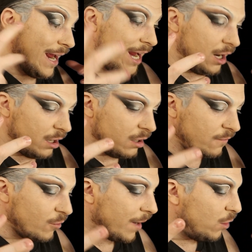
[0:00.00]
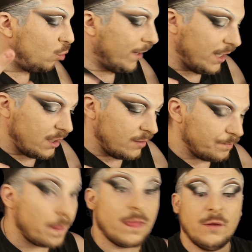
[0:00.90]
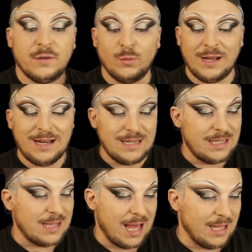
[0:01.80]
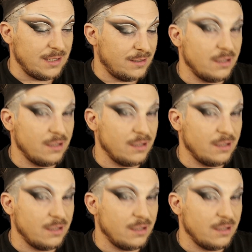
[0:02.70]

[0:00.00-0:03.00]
hair for my wig. So I went ahead and did that.